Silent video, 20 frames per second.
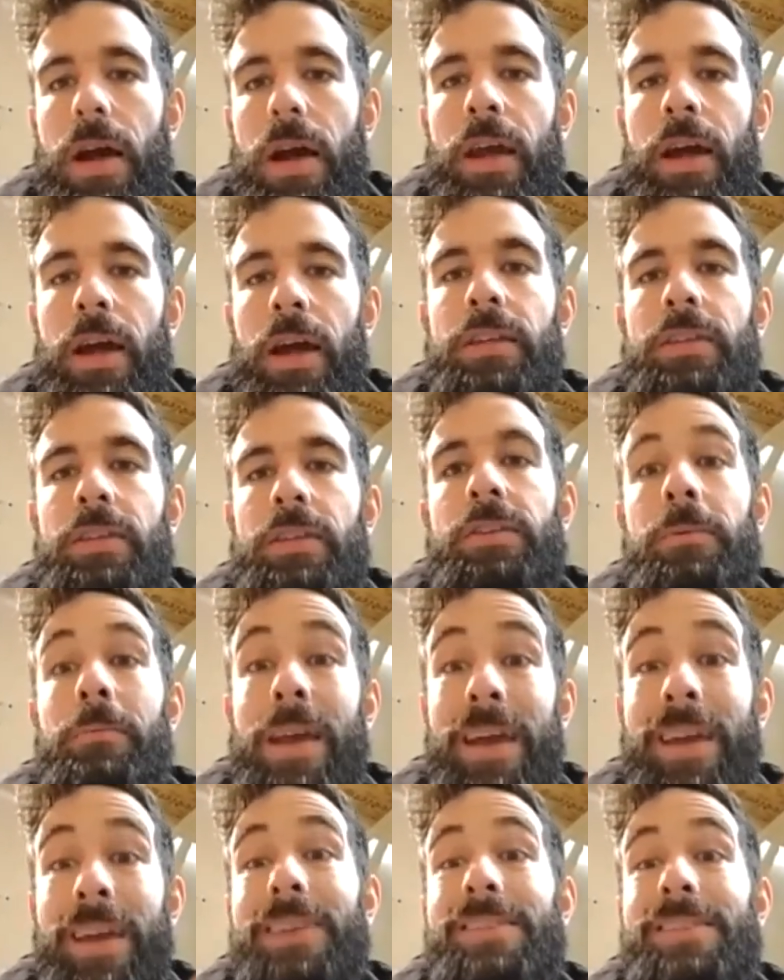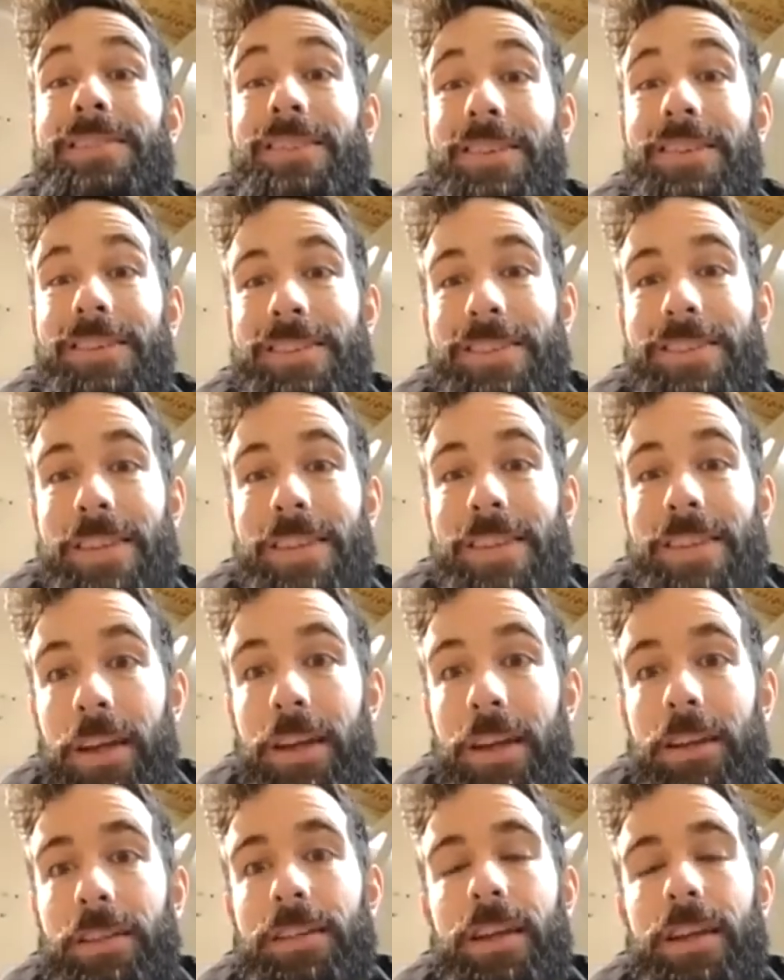And I need to make it
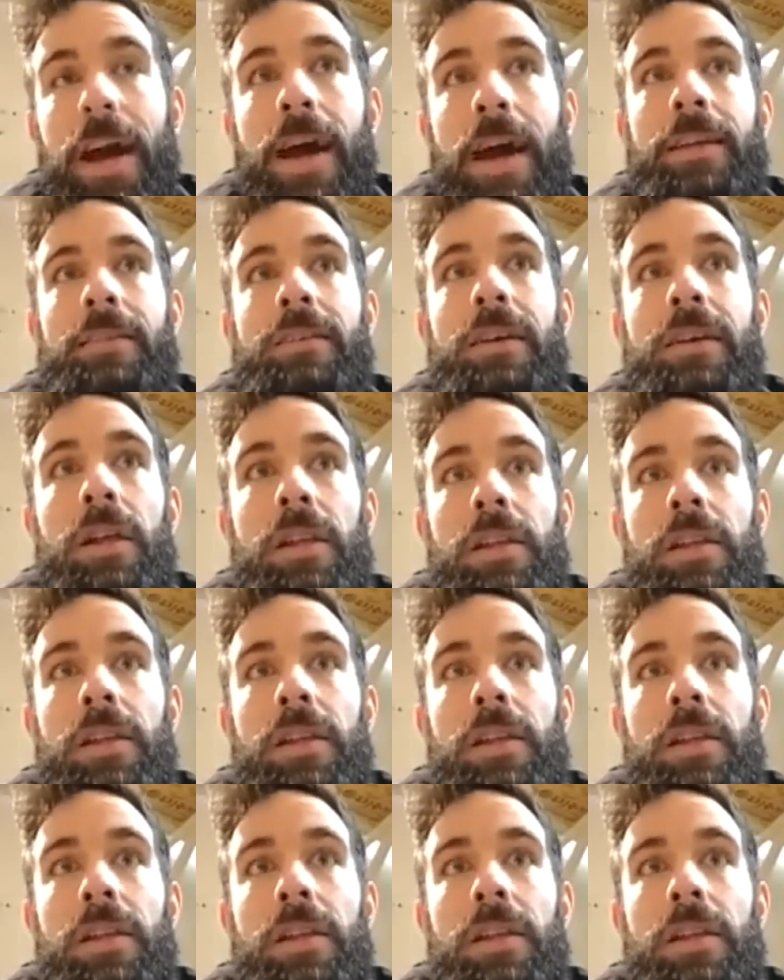succinct and